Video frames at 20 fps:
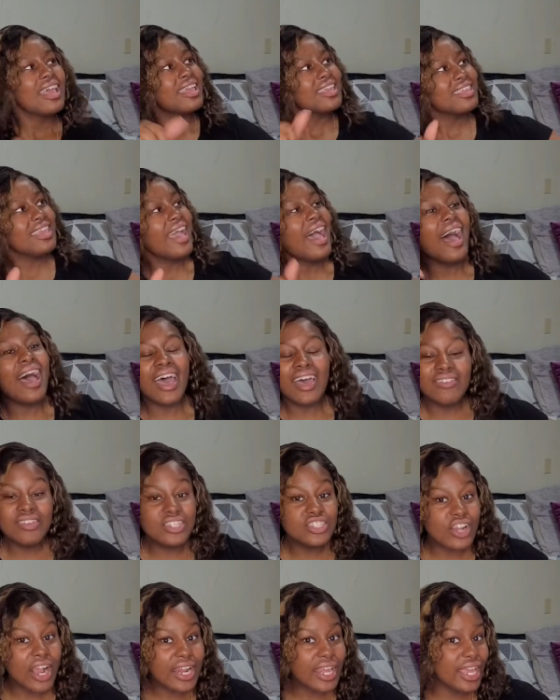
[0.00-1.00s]
I haven't
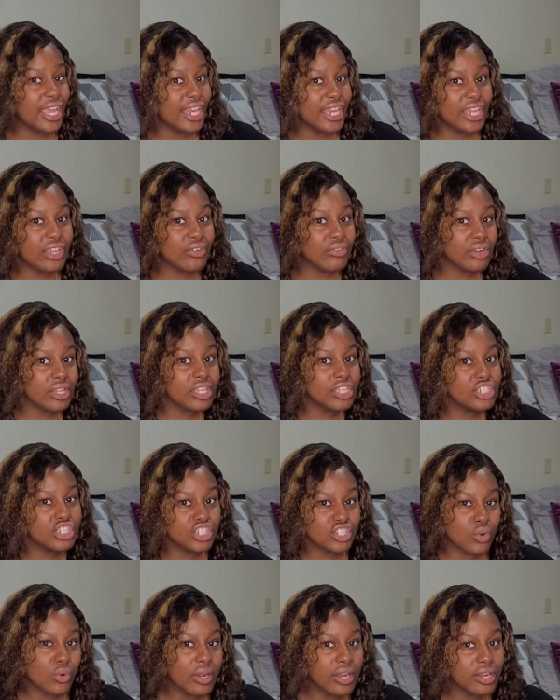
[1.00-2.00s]
tried any really
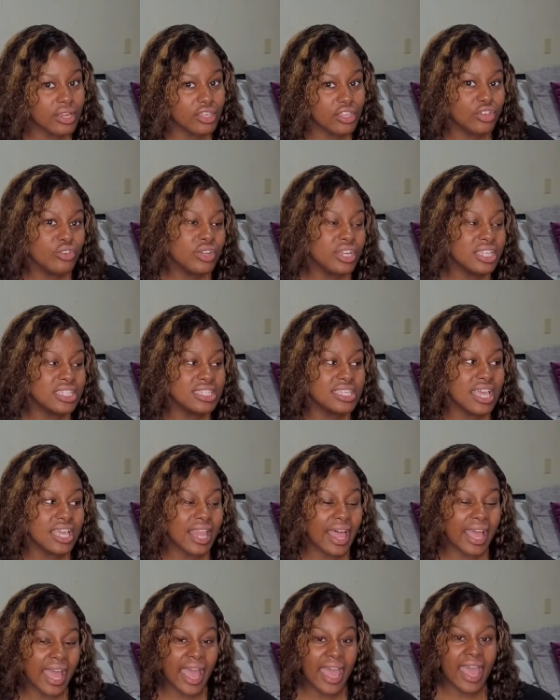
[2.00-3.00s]
short units yet.
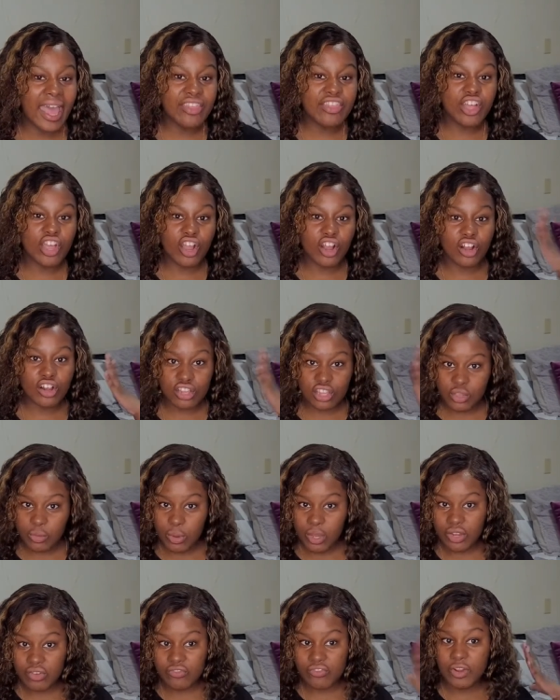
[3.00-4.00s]
Like I had the curly
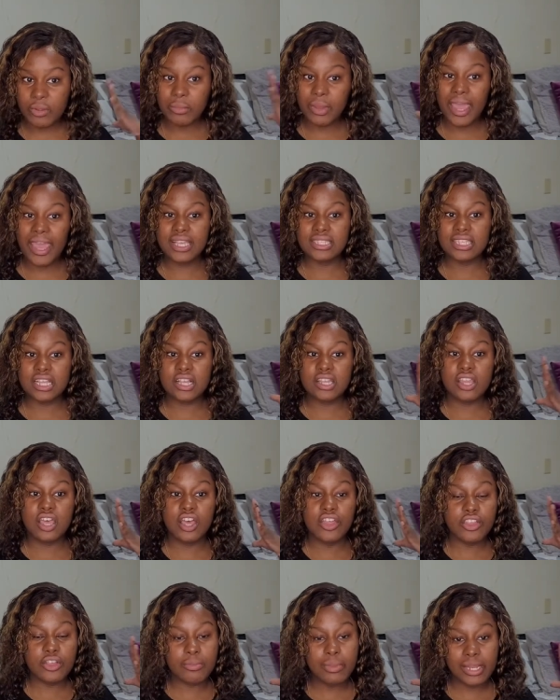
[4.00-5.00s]
one from last year, the
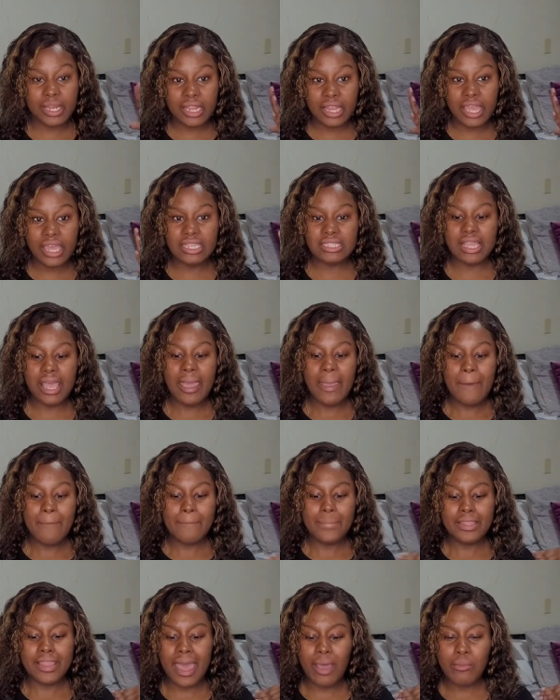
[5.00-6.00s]
other Butta Lace,
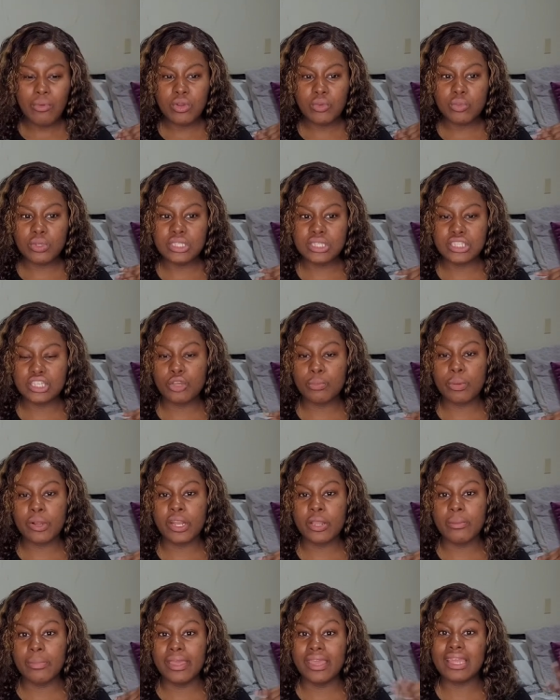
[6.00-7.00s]
but that one was still
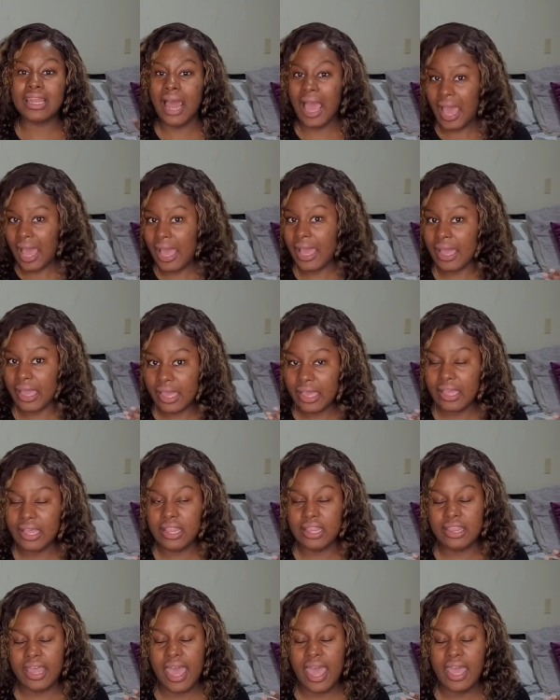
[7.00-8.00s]
pretty big and I
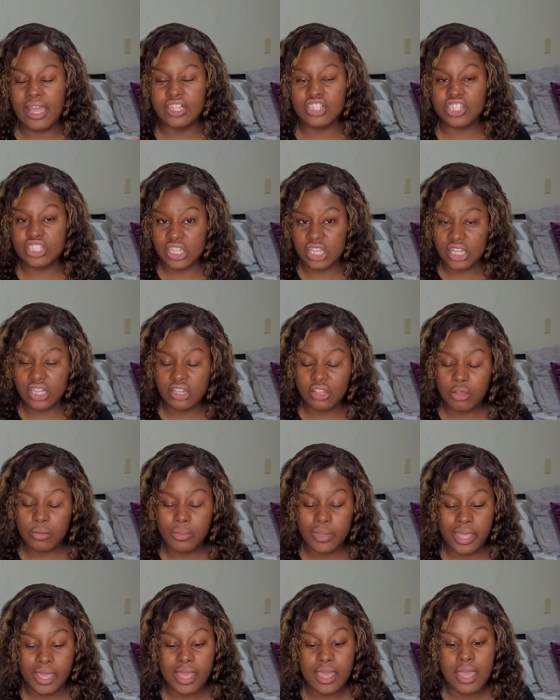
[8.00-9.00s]
cut that just a little
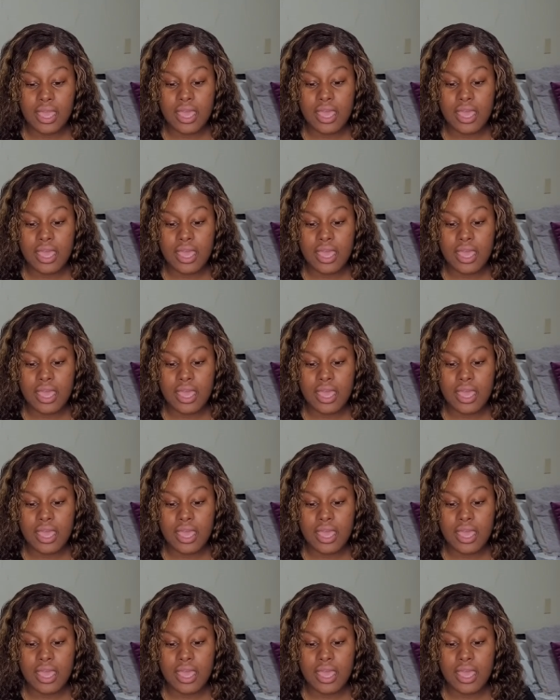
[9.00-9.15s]
bit.